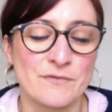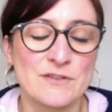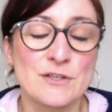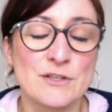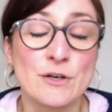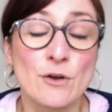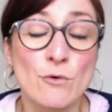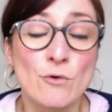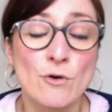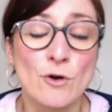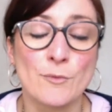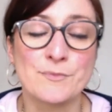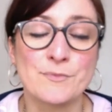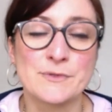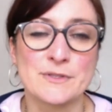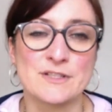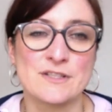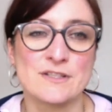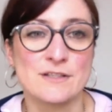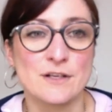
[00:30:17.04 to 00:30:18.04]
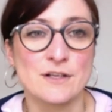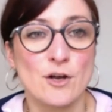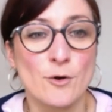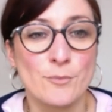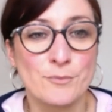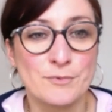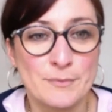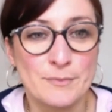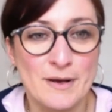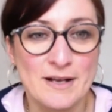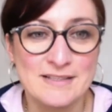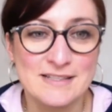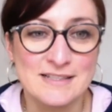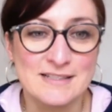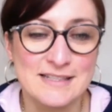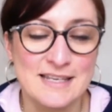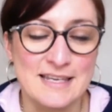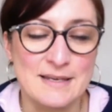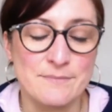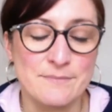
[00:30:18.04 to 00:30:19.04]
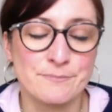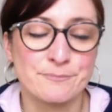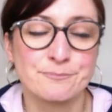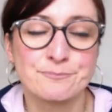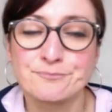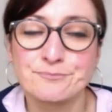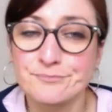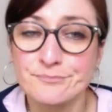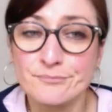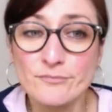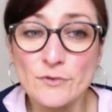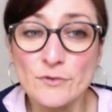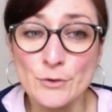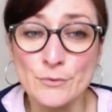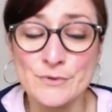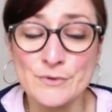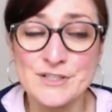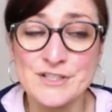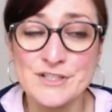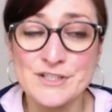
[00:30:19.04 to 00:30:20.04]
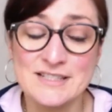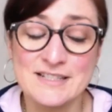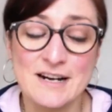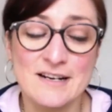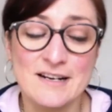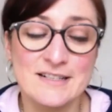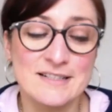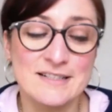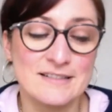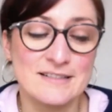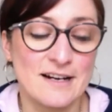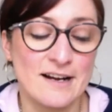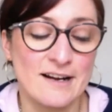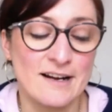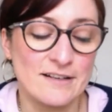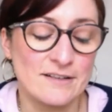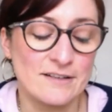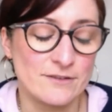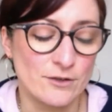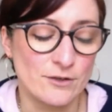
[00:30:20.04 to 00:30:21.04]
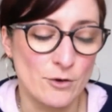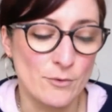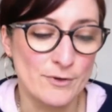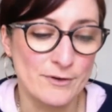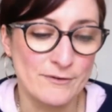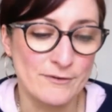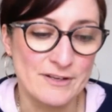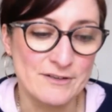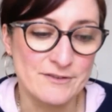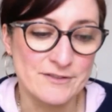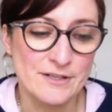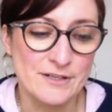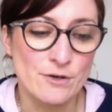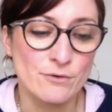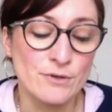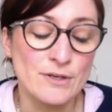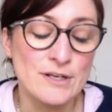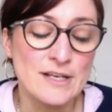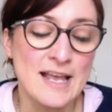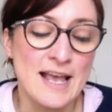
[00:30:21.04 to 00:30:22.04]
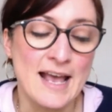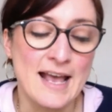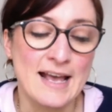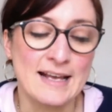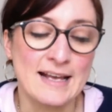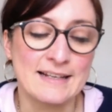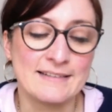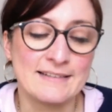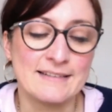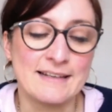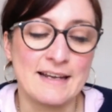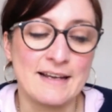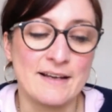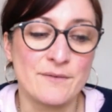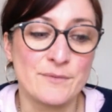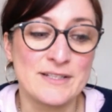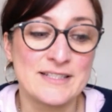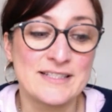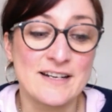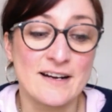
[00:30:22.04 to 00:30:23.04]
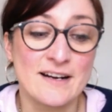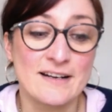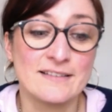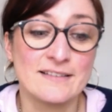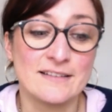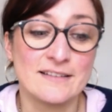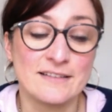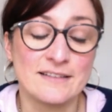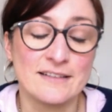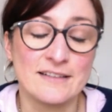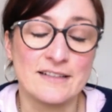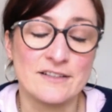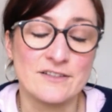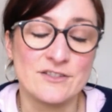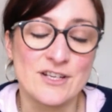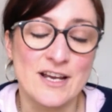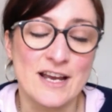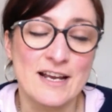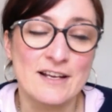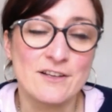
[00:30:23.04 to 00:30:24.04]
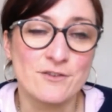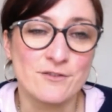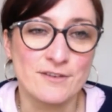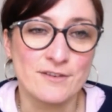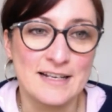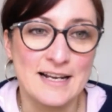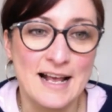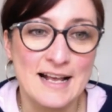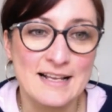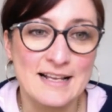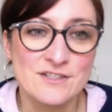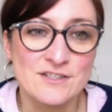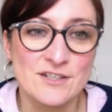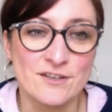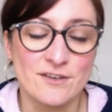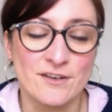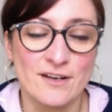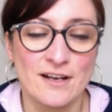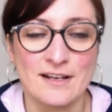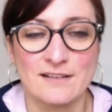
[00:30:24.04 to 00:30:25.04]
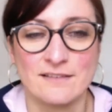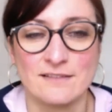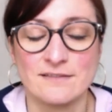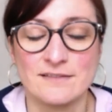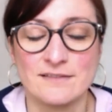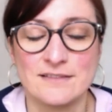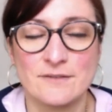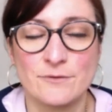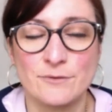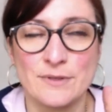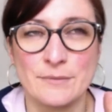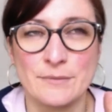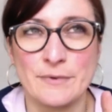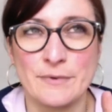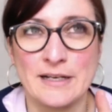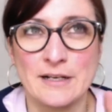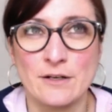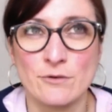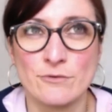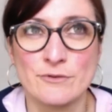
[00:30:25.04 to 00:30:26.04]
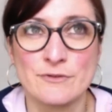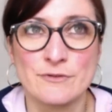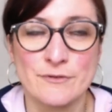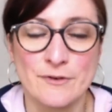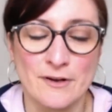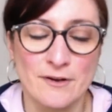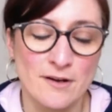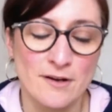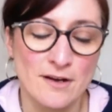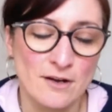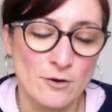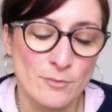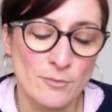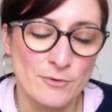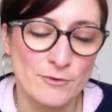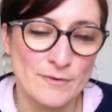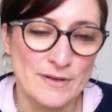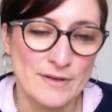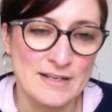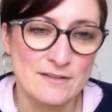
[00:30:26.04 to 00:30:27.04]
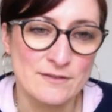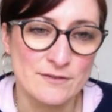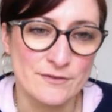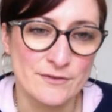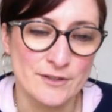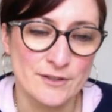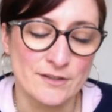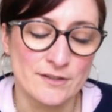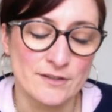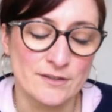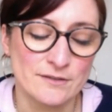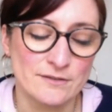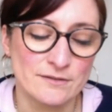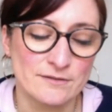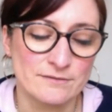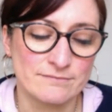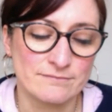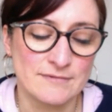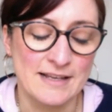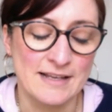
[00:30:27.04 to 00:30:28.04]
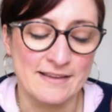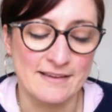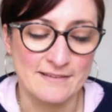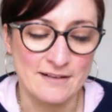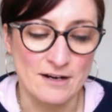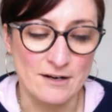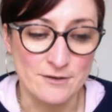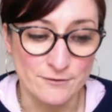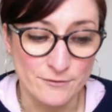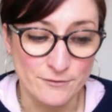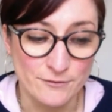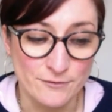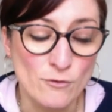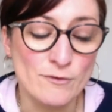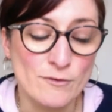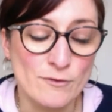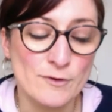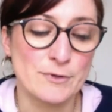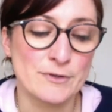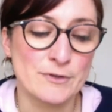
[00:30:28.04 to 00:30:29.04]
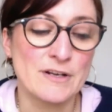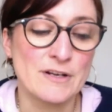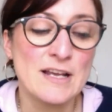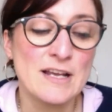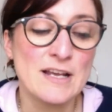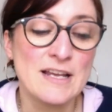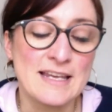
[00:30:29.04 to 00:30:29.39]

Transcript: to-go cups, which is a cup deposit scheme which had started in Ireland a couple of years ago, and we started in January last year, and we closed for a couple of weeks at the start of COVID, but